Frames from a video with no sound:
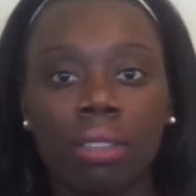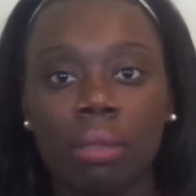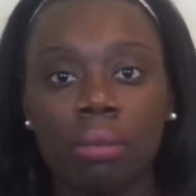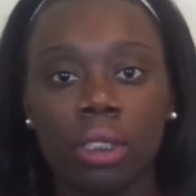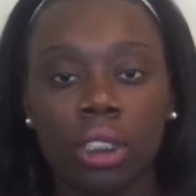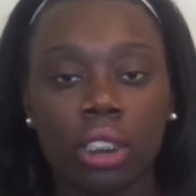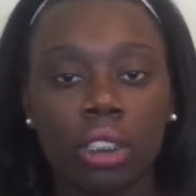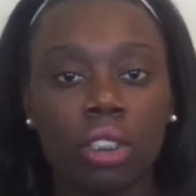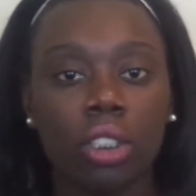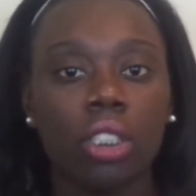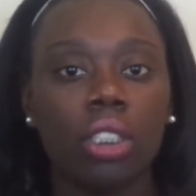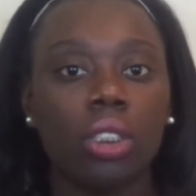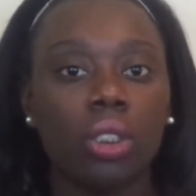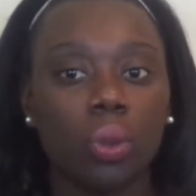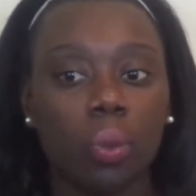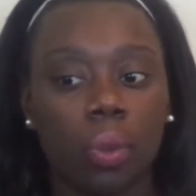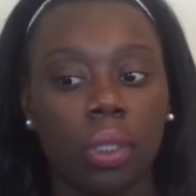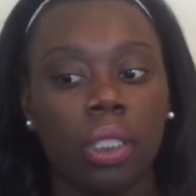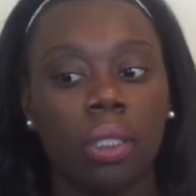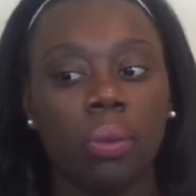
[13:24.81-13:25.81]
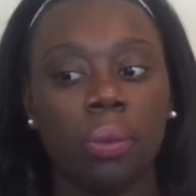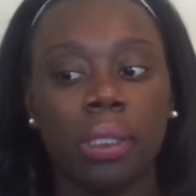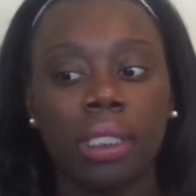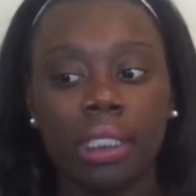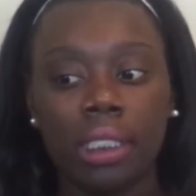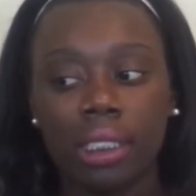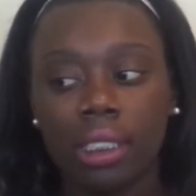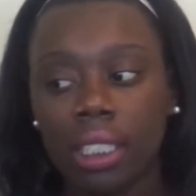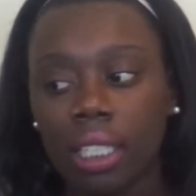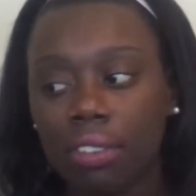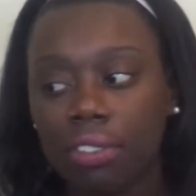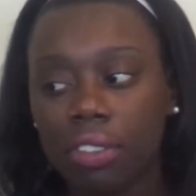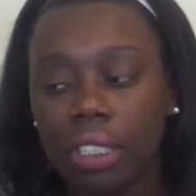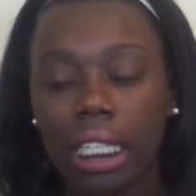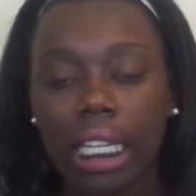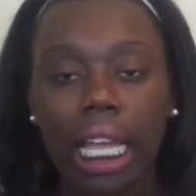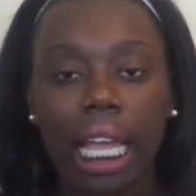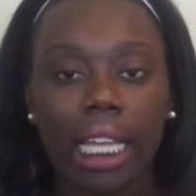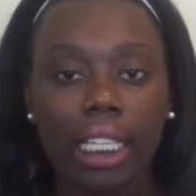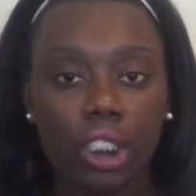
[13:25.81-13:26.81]
I've just turned 21 and I feel
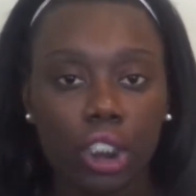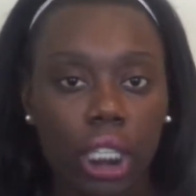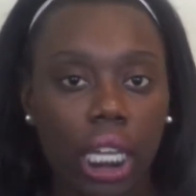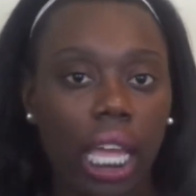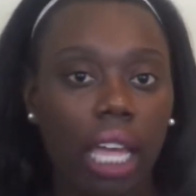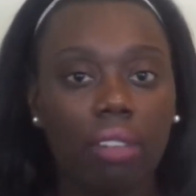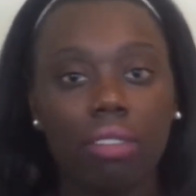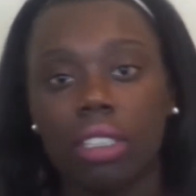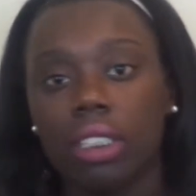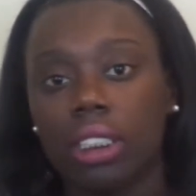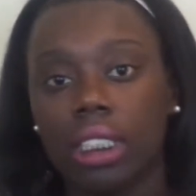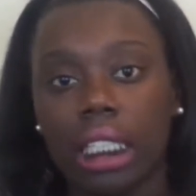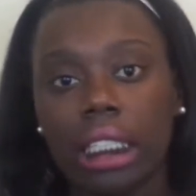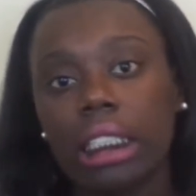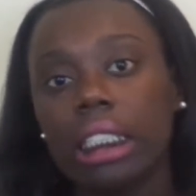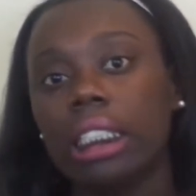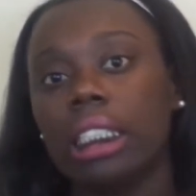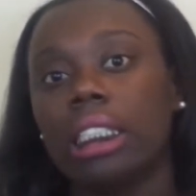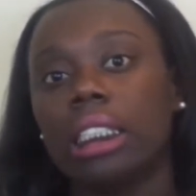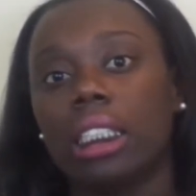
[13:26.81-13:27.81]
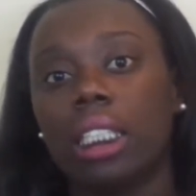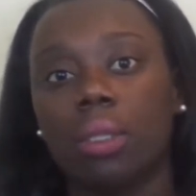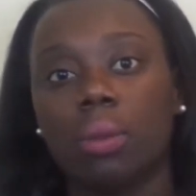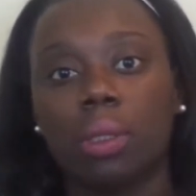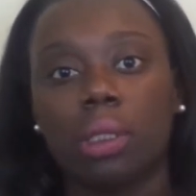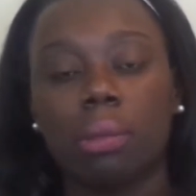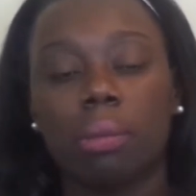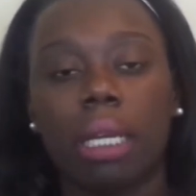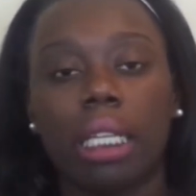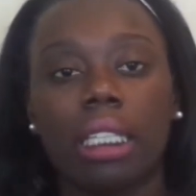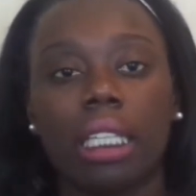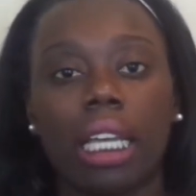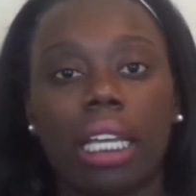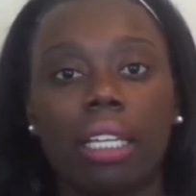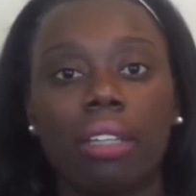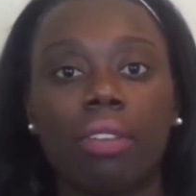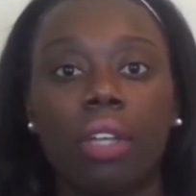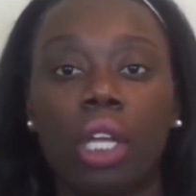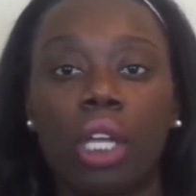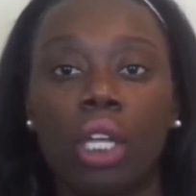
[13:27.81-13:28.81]
like I haven't done anything with my life.